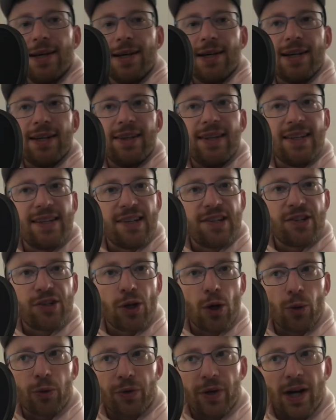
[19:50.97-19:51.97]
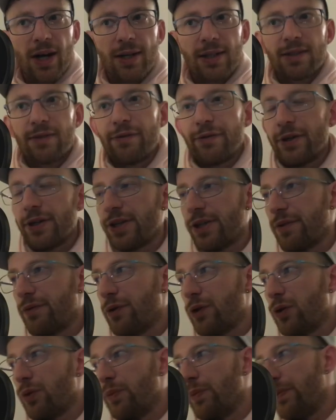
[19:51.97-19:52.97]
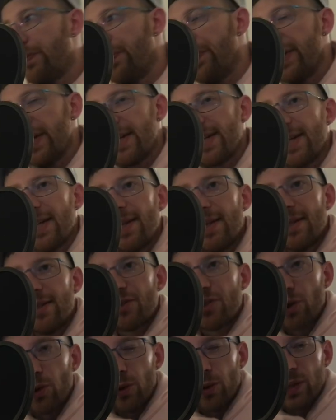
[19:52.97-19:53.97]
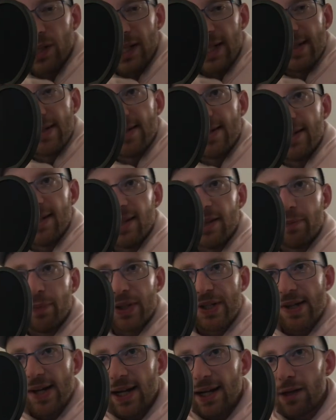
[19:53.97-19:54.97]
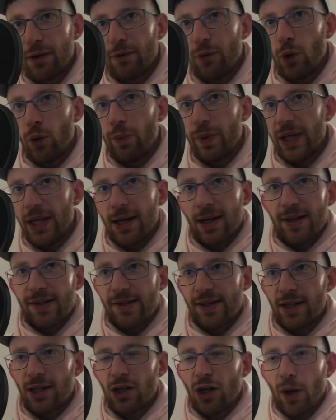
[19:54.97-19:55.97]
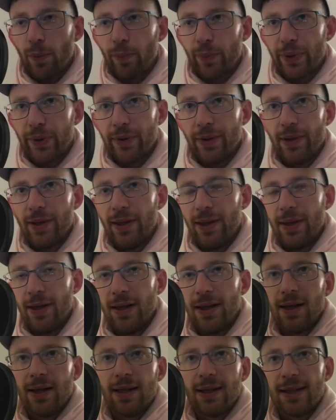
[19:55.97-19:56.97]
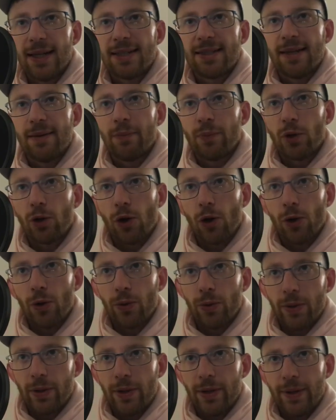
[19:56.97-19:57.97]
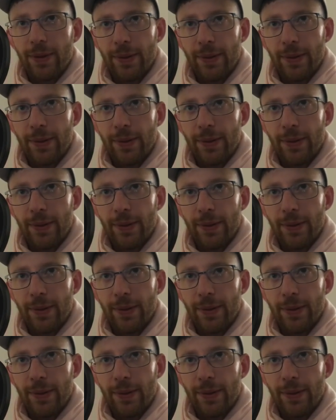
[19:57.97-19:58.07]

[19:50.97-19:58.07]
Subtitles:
This is so dark. First of all, this sole incident. But second of all, because the cop let him go.